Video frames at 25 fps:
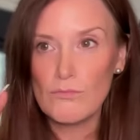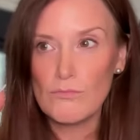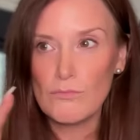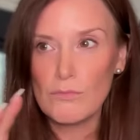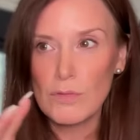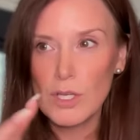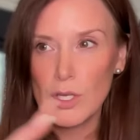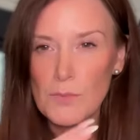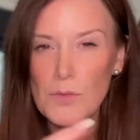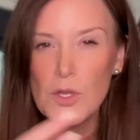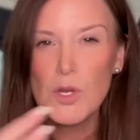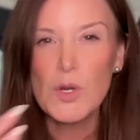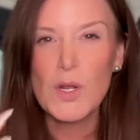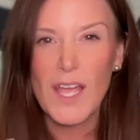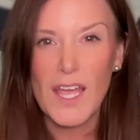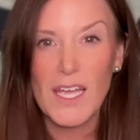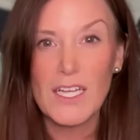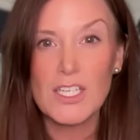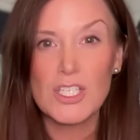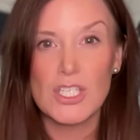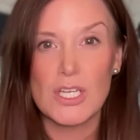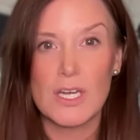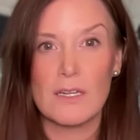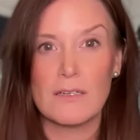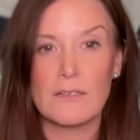
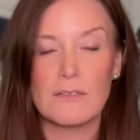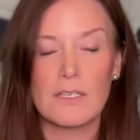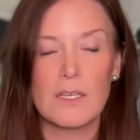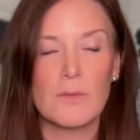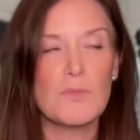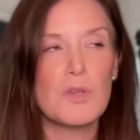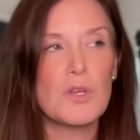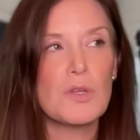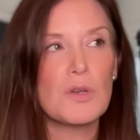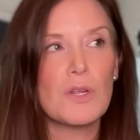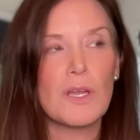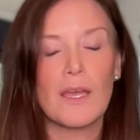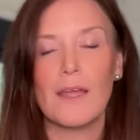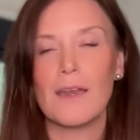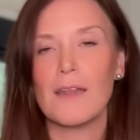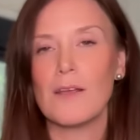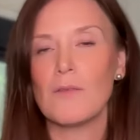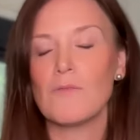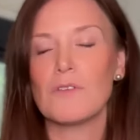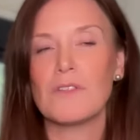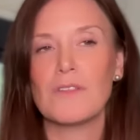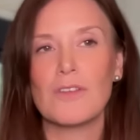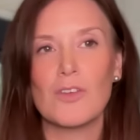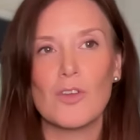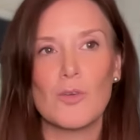communicating
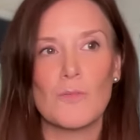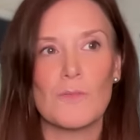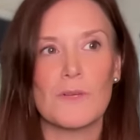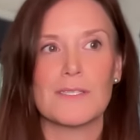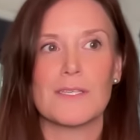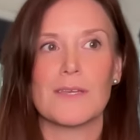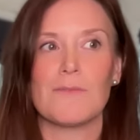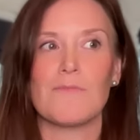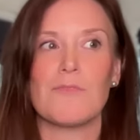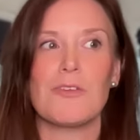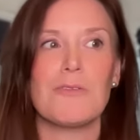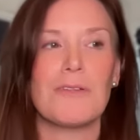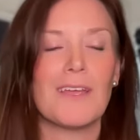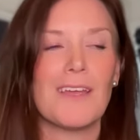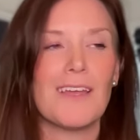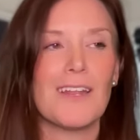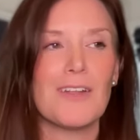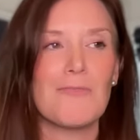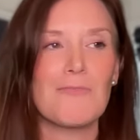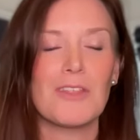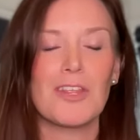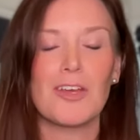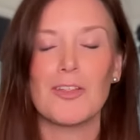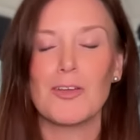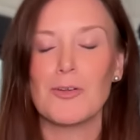with humans, communicating
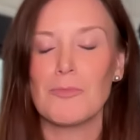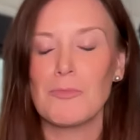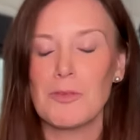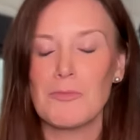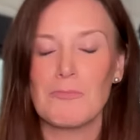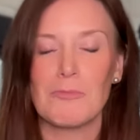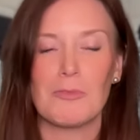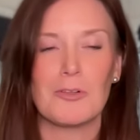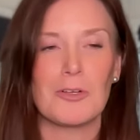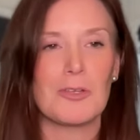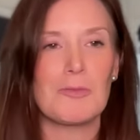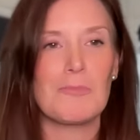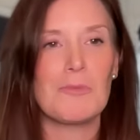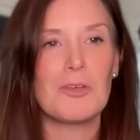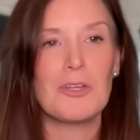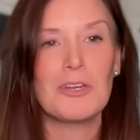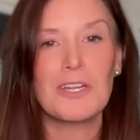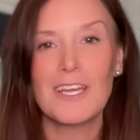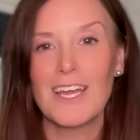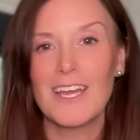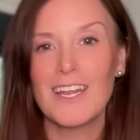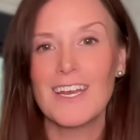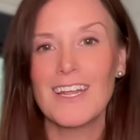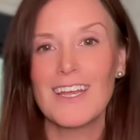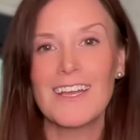with other people,
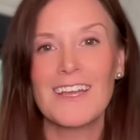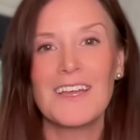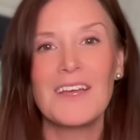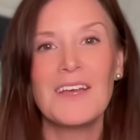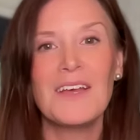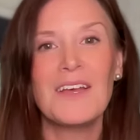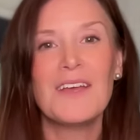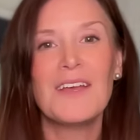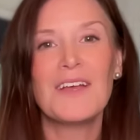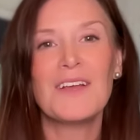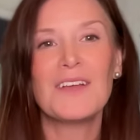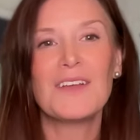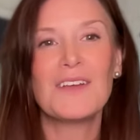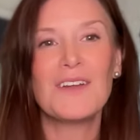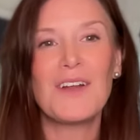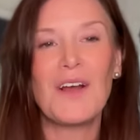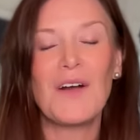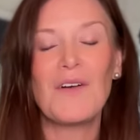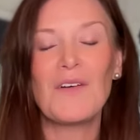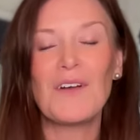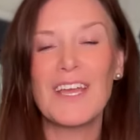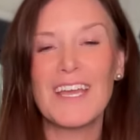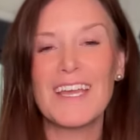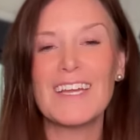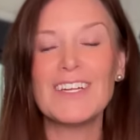communicating,
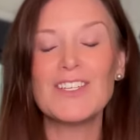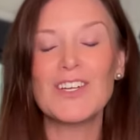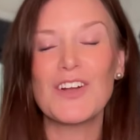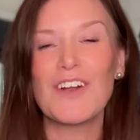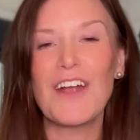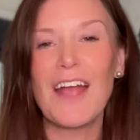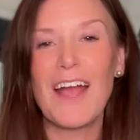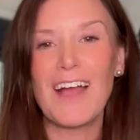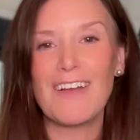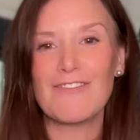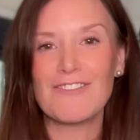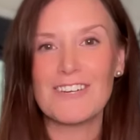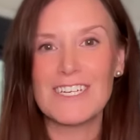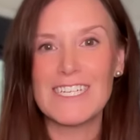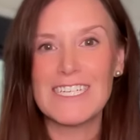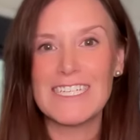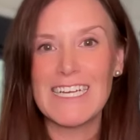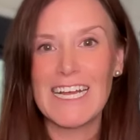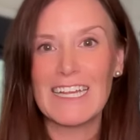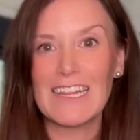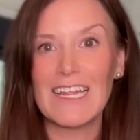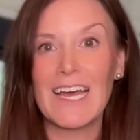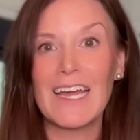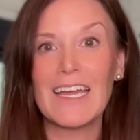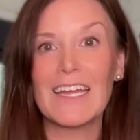in your
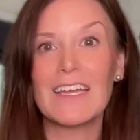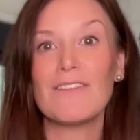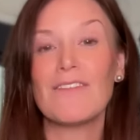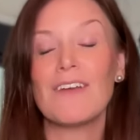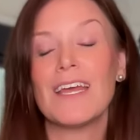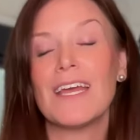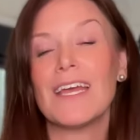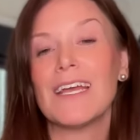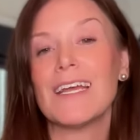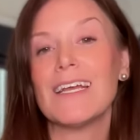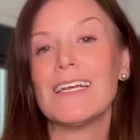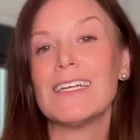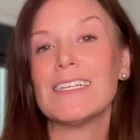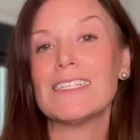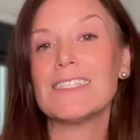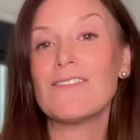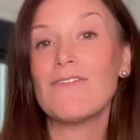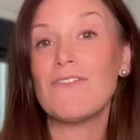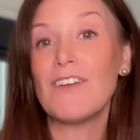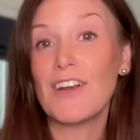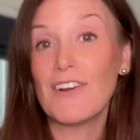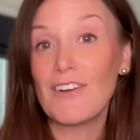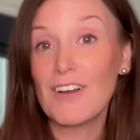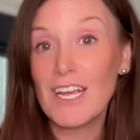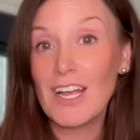everyday life is
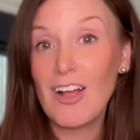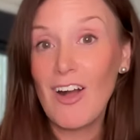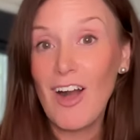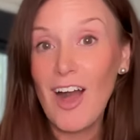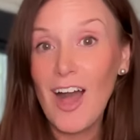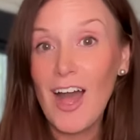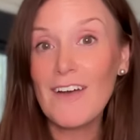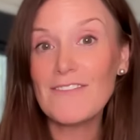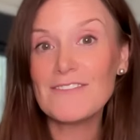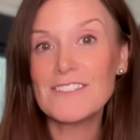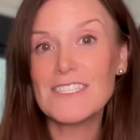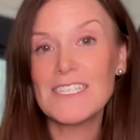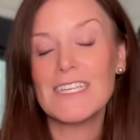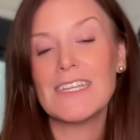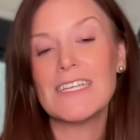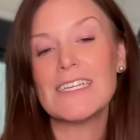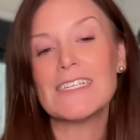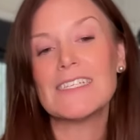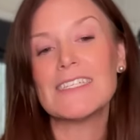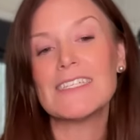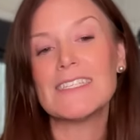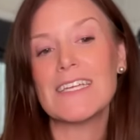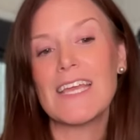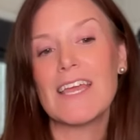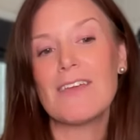very often the
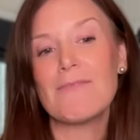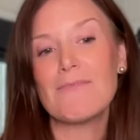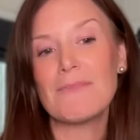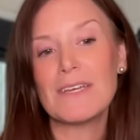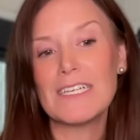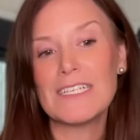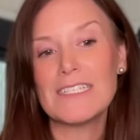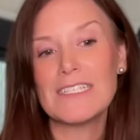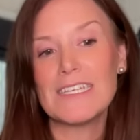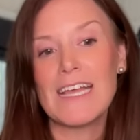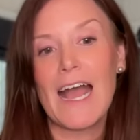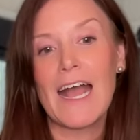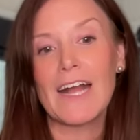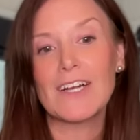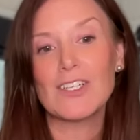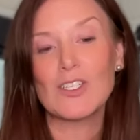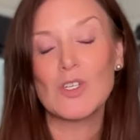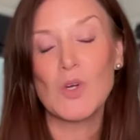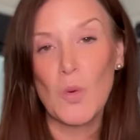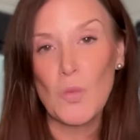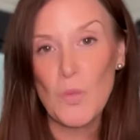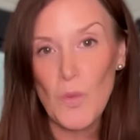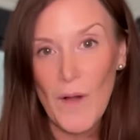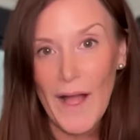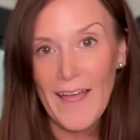same exact
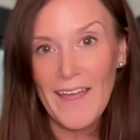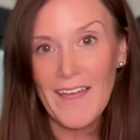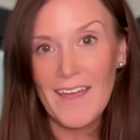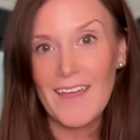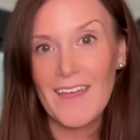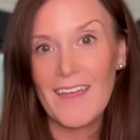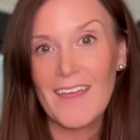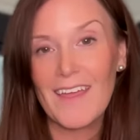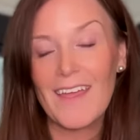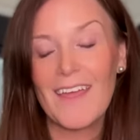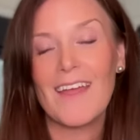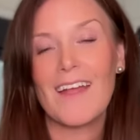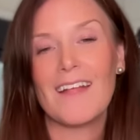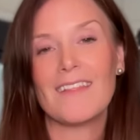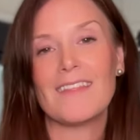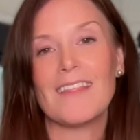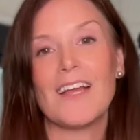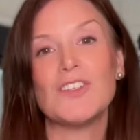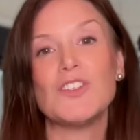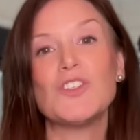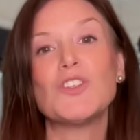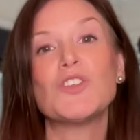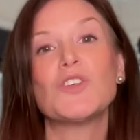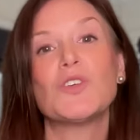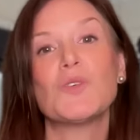way
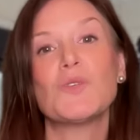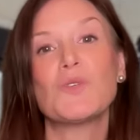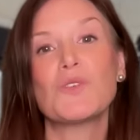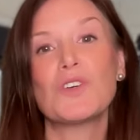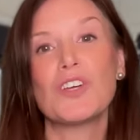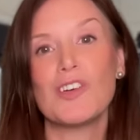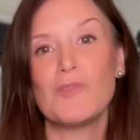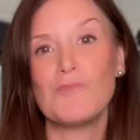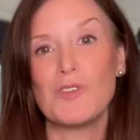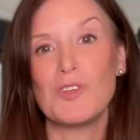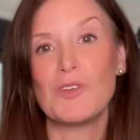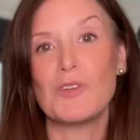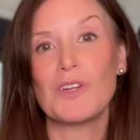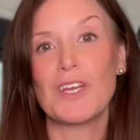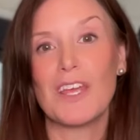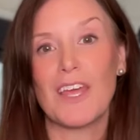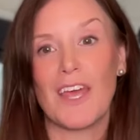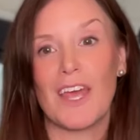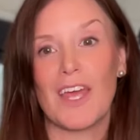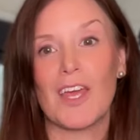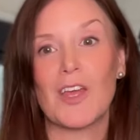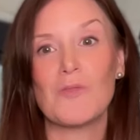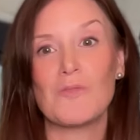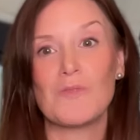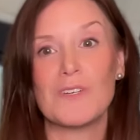that you
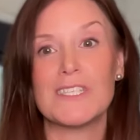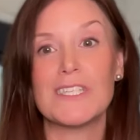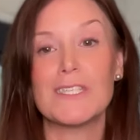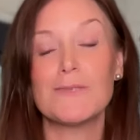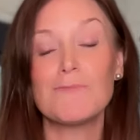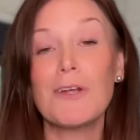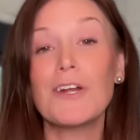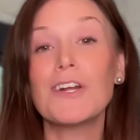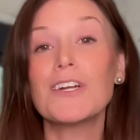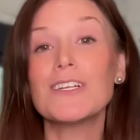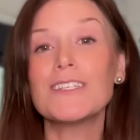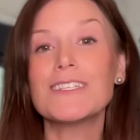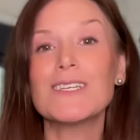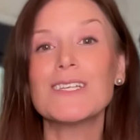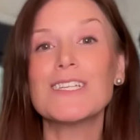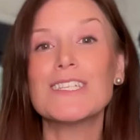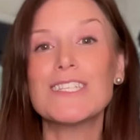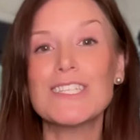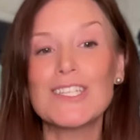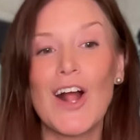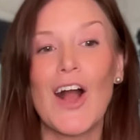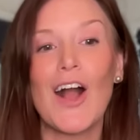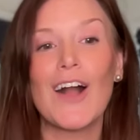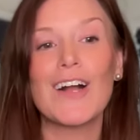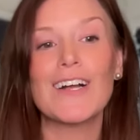communicate with spirit. So let's
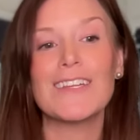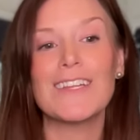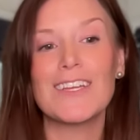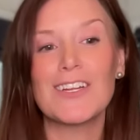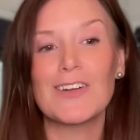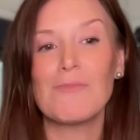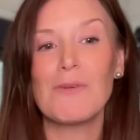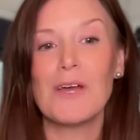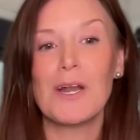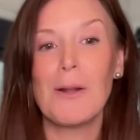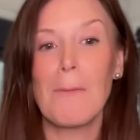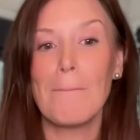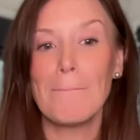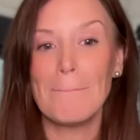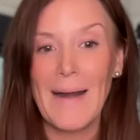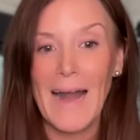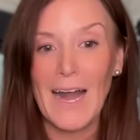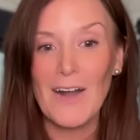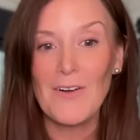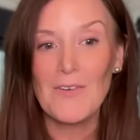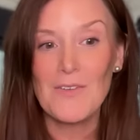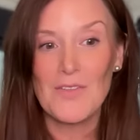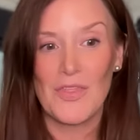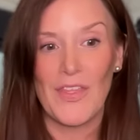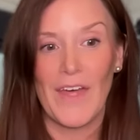talk a little bit
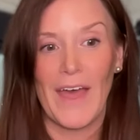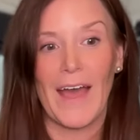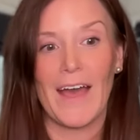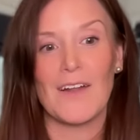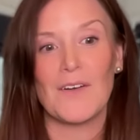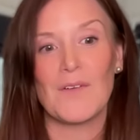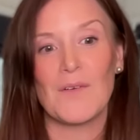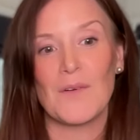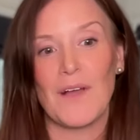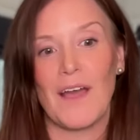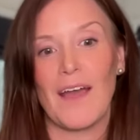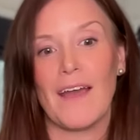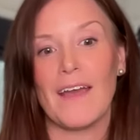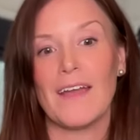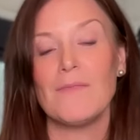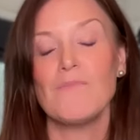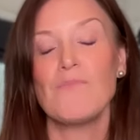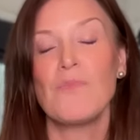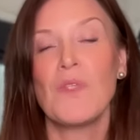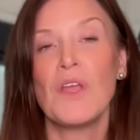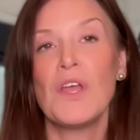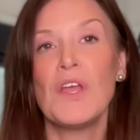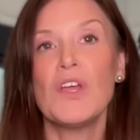about that. Okay.